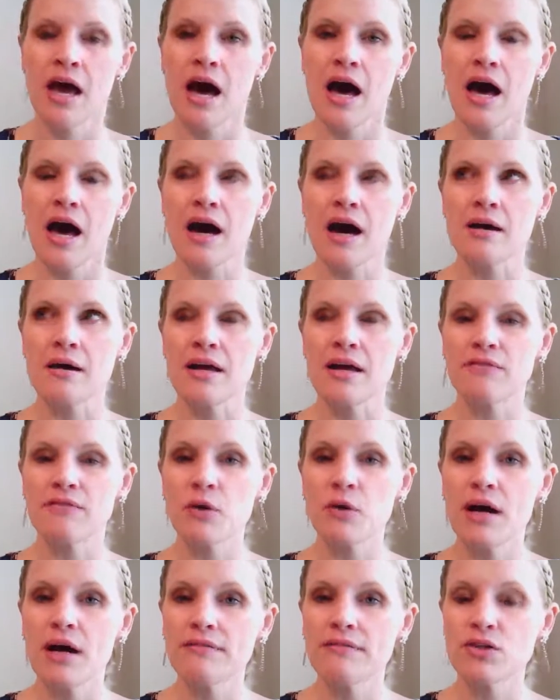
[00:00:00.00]
if you're
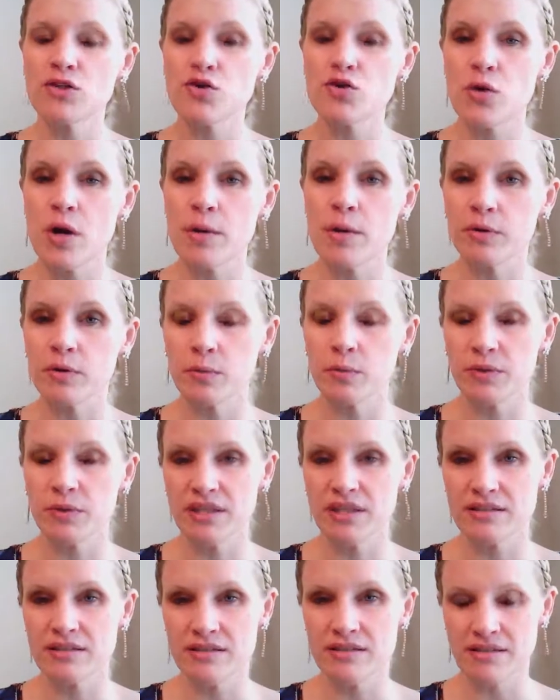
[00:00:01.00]
having trouble with
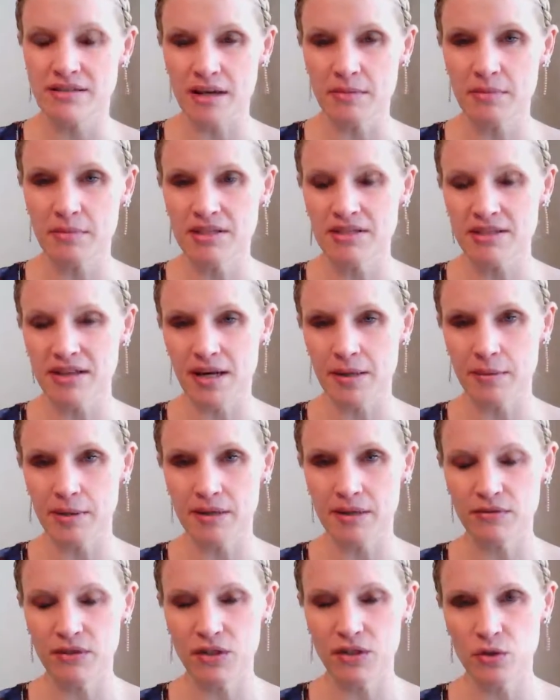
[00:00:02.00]
these assignments that I'm
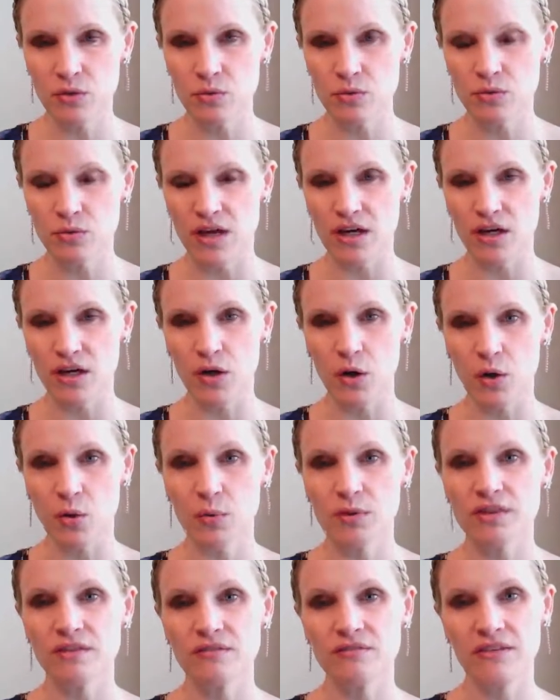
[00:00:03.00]
giving you that go
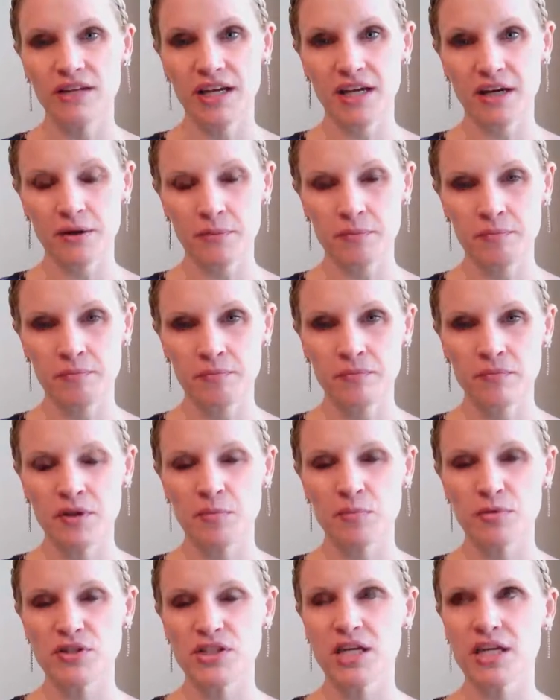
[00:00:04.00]
with the video,
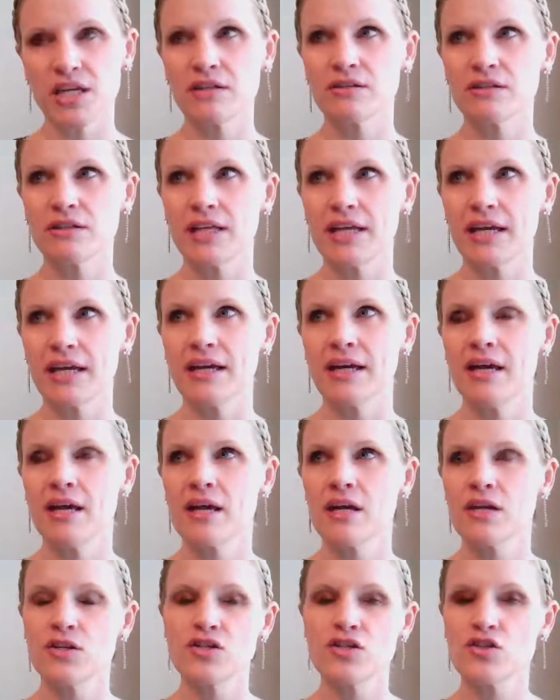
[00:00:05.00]
particularly
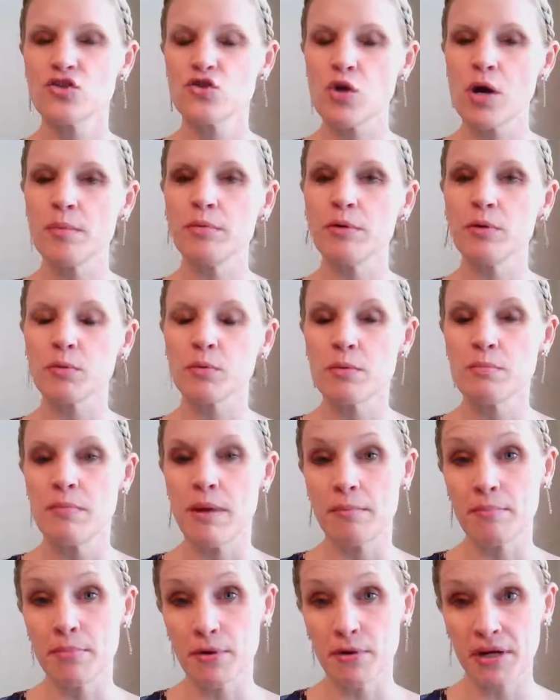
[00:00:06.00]
just trouble
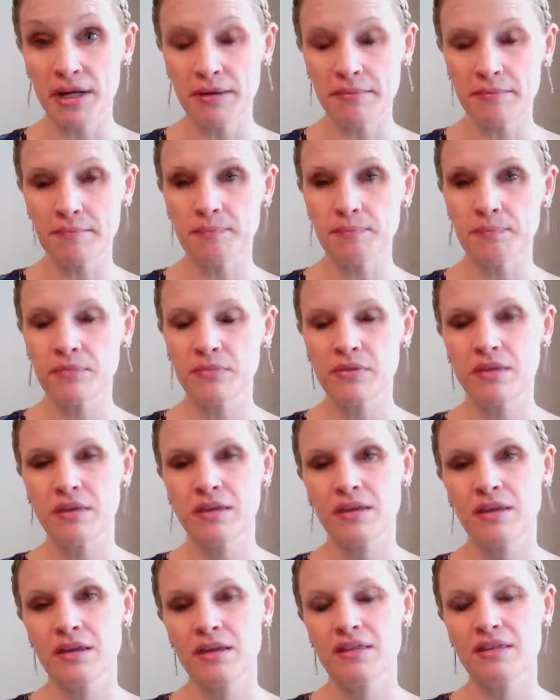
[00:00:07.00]
remembering
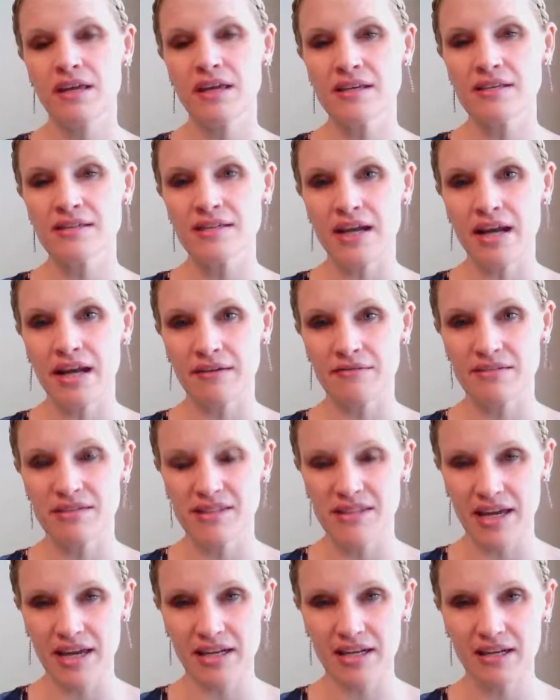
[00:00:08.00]
things that I have
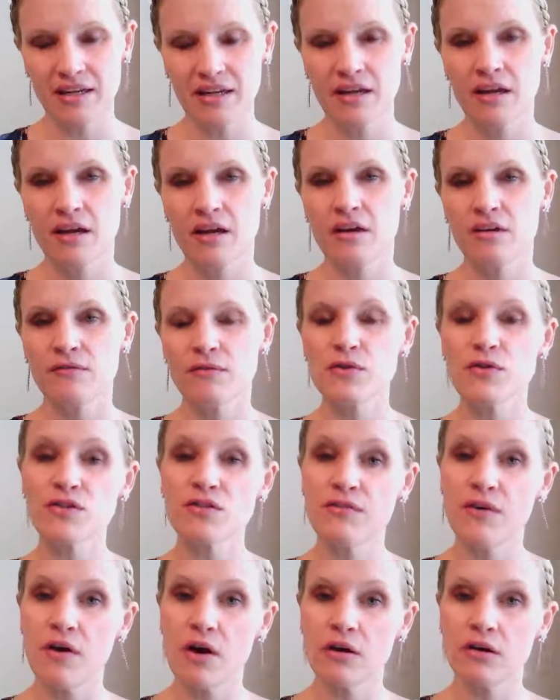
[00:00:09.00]
said, first of
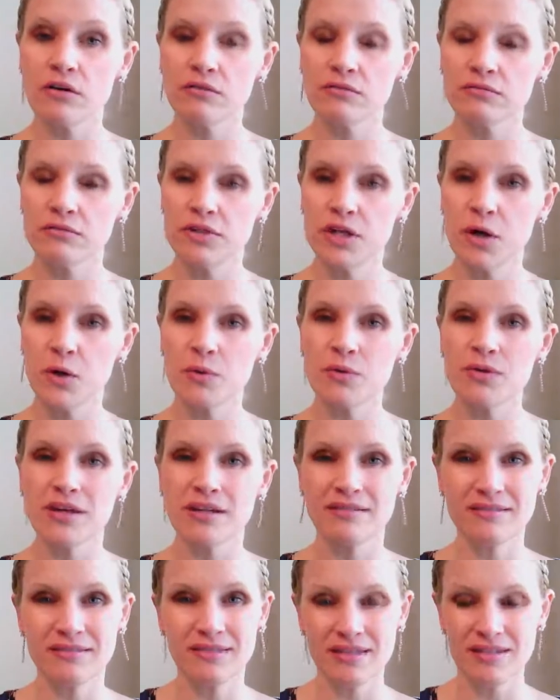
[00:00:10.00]
all, know that
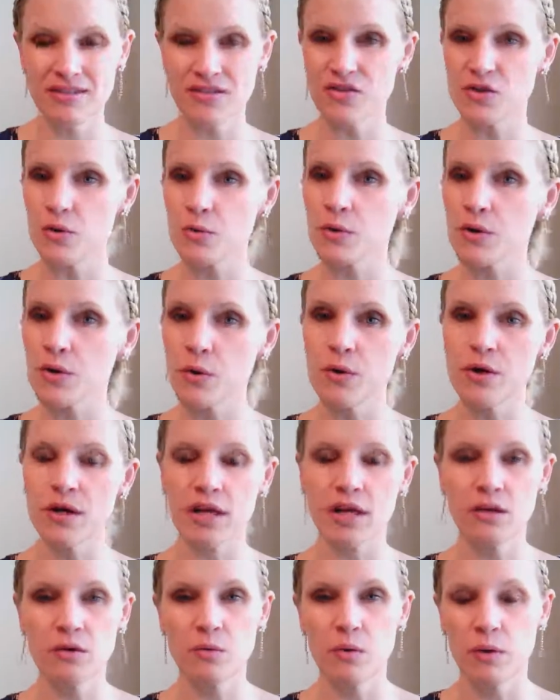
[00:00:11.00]
this is your recording.
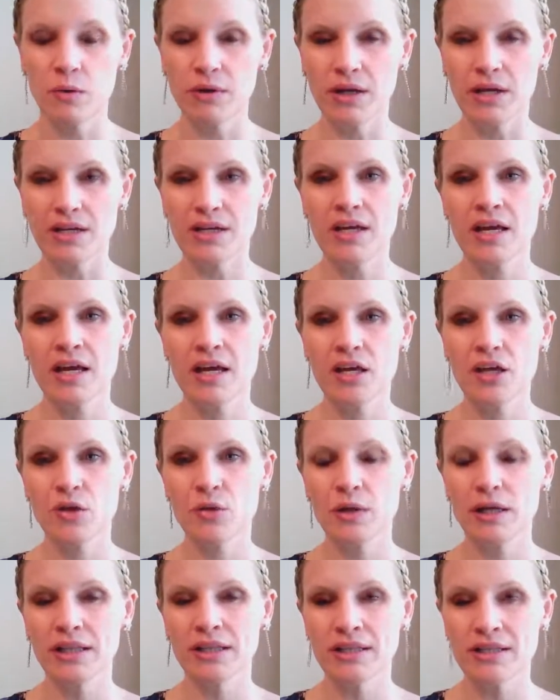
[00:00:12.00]
You own it. You
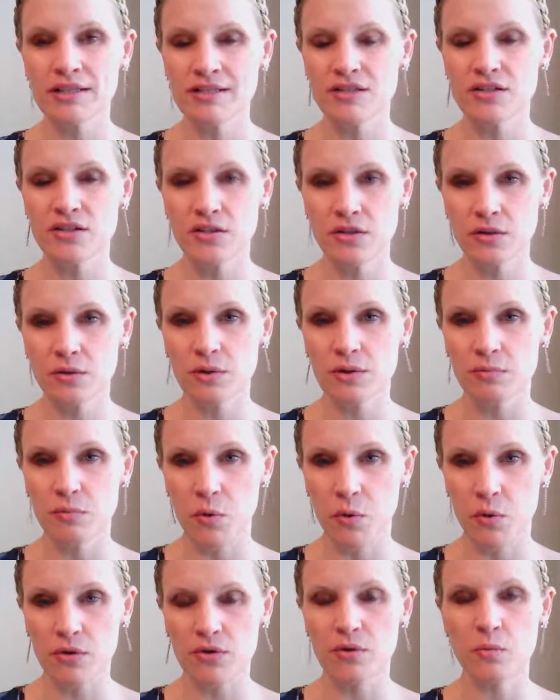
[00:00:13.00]
can listen to it
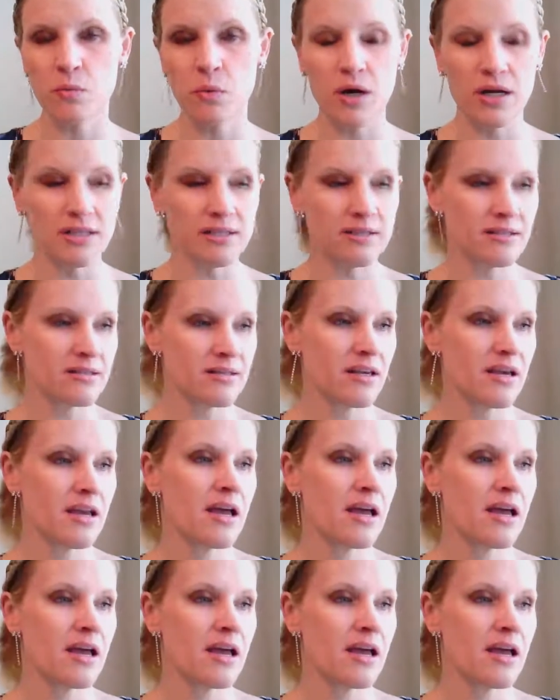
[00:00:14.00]
more than once.